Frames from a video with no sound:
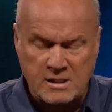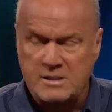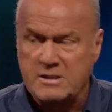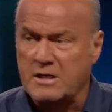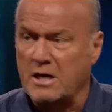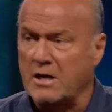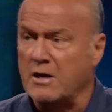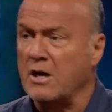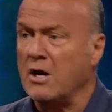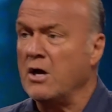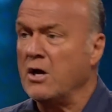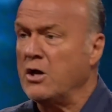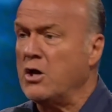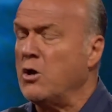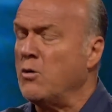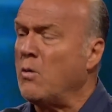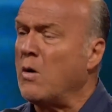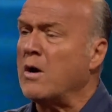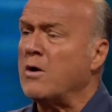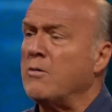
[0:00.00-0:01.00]
Listen,
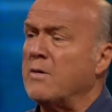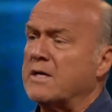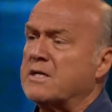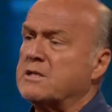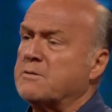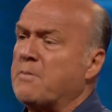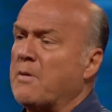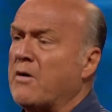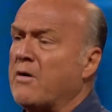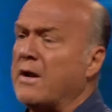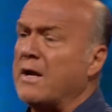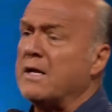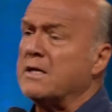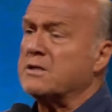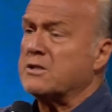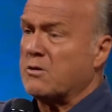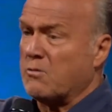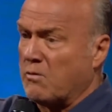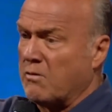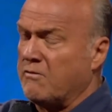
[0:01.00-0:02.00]
you want to
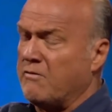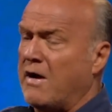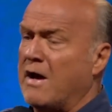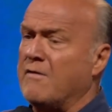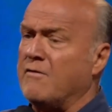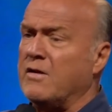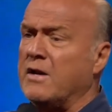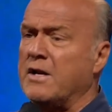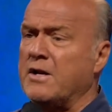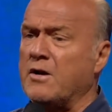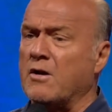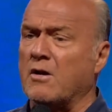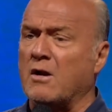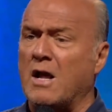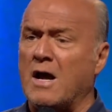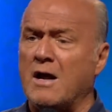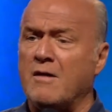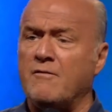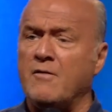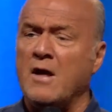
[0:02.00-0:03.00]
experience revival in your
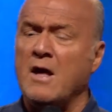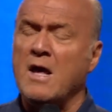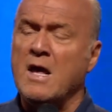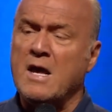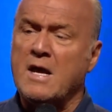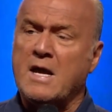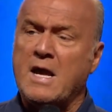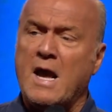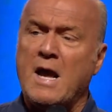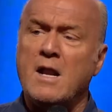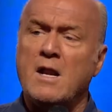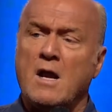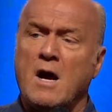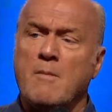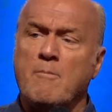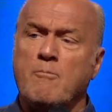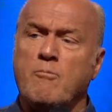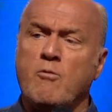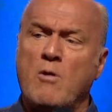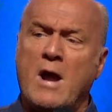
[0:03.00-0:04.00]
life? Get
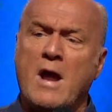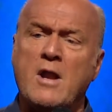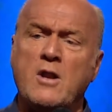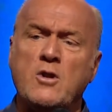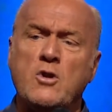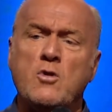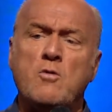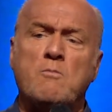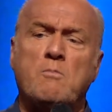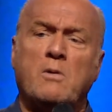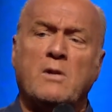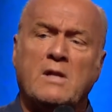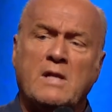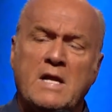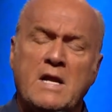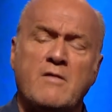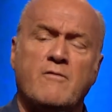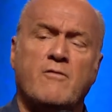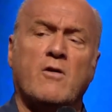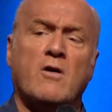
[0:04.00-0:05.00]
a brand new
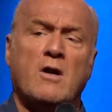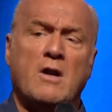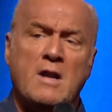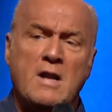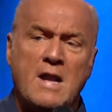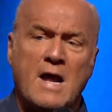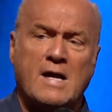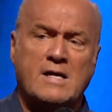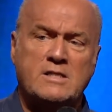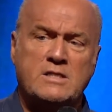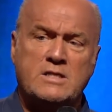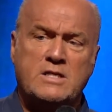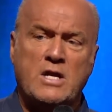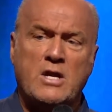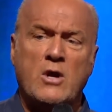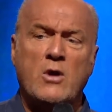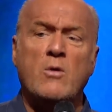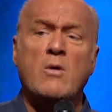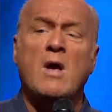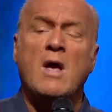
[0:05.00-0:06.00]
believer next to
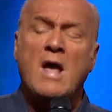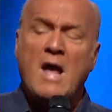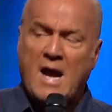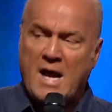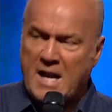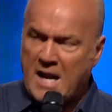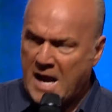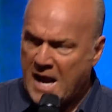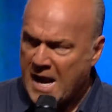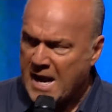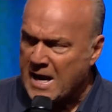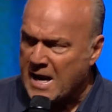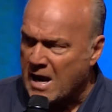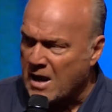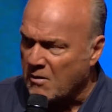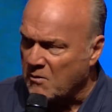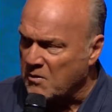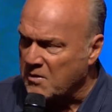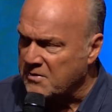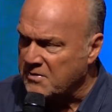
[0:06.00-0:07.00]
you and hang
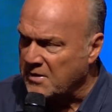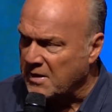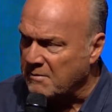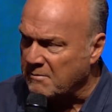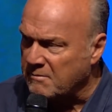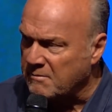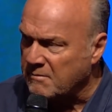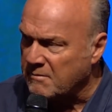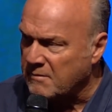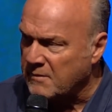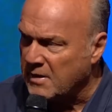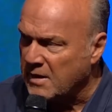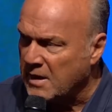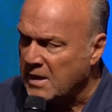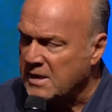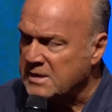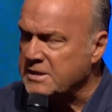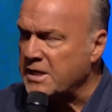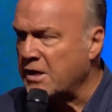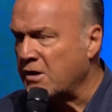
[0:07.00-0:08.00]
out with them.
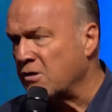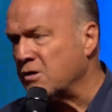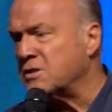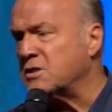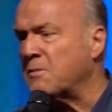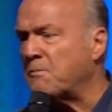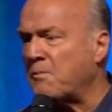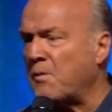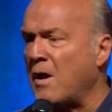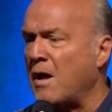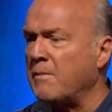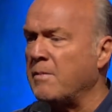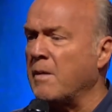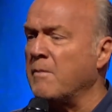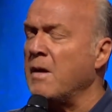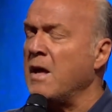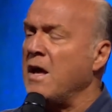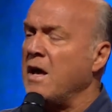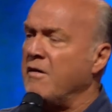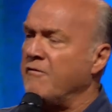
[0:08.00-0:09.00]
See, here's the
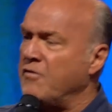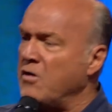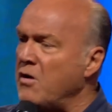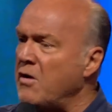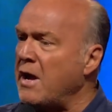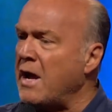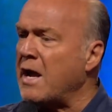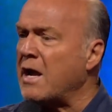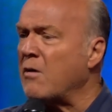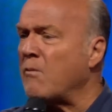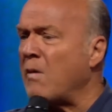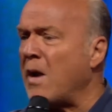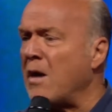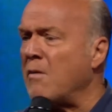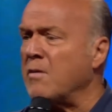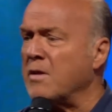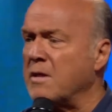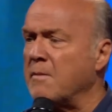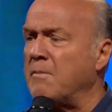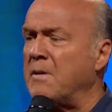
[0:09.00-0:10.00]
problem. If you hang
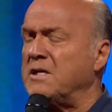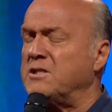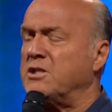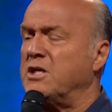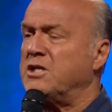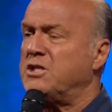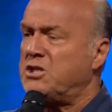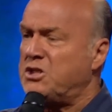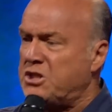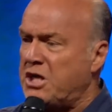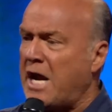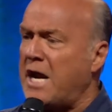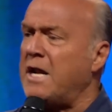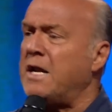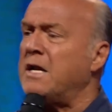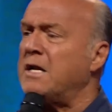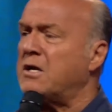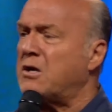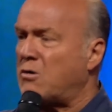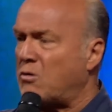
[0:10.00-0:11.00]
around with a bunch of
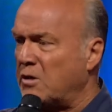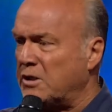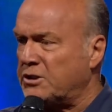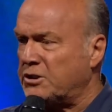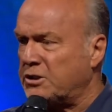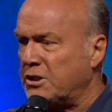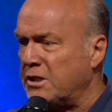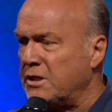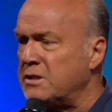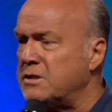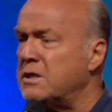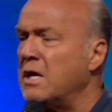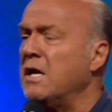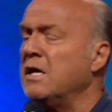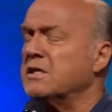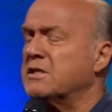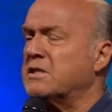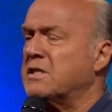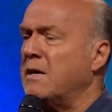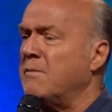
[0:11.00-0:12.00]
jaded Christians,
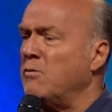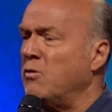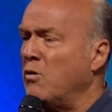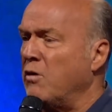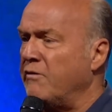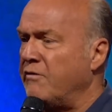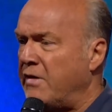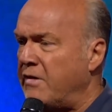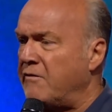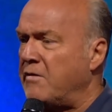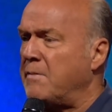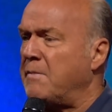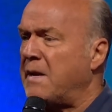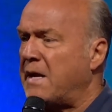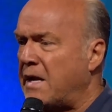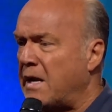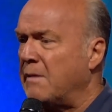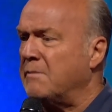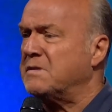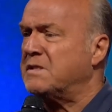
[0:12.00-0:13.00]
some who have even
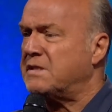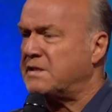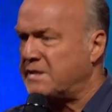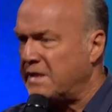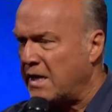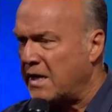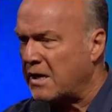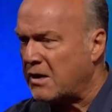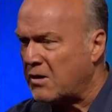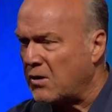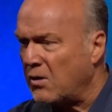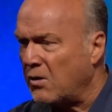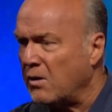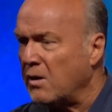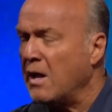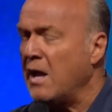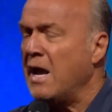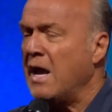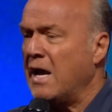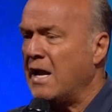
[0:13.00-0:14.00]
become
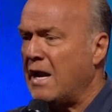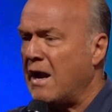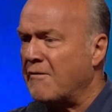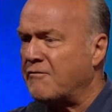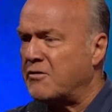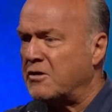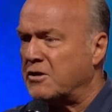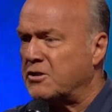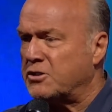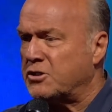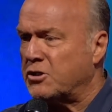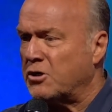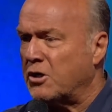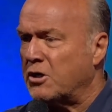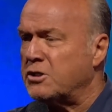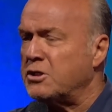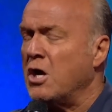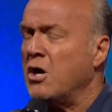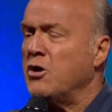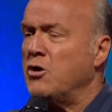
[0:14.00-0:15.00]
cynical, and after
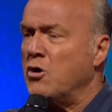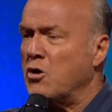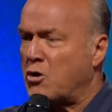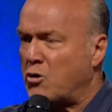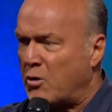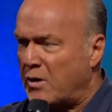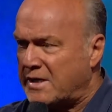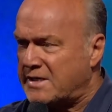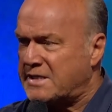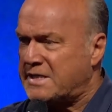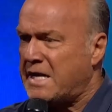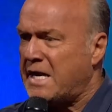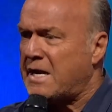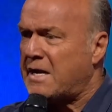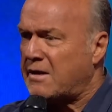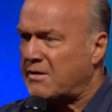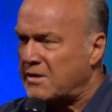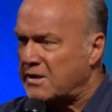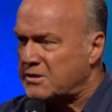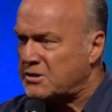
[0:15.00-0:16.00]
church, you
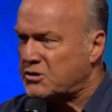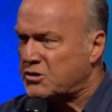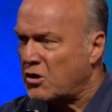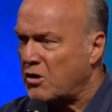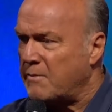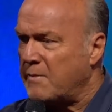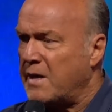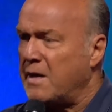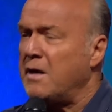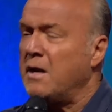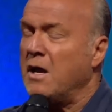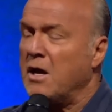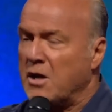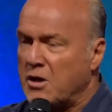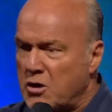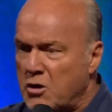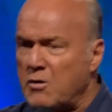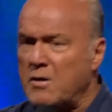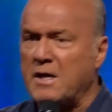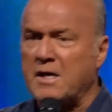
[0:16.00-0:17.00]
critique the sermon,
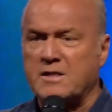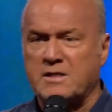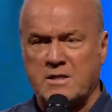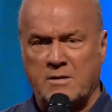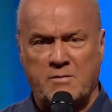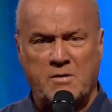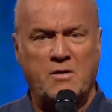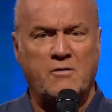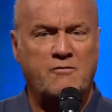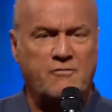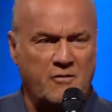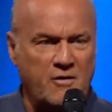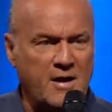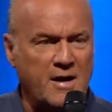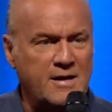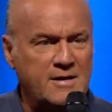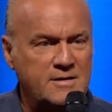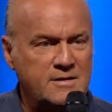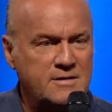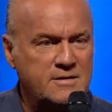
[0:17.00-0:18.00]
you need some new
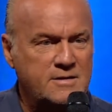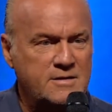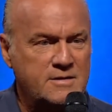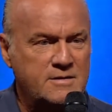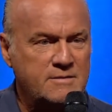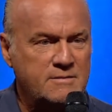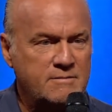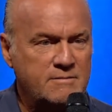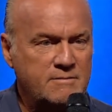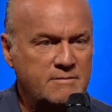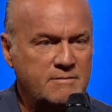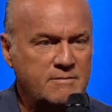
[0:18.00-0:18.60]
friends.